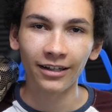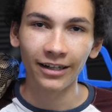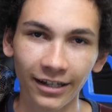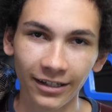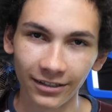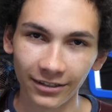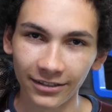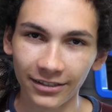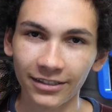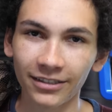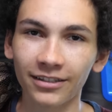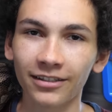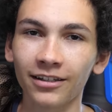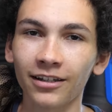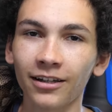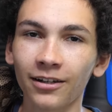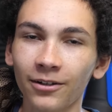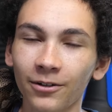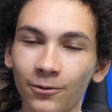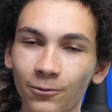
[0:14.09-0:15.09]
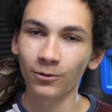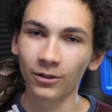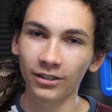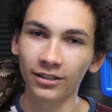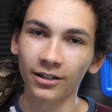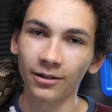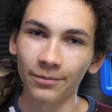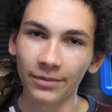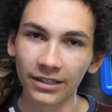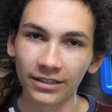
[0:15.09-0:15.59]
Alice,
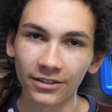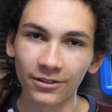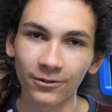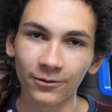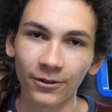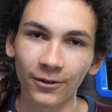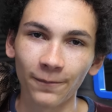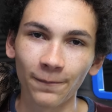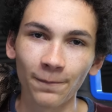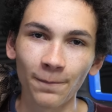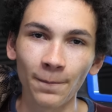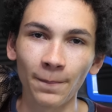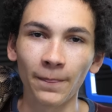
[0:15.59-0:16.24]
worked at a pet store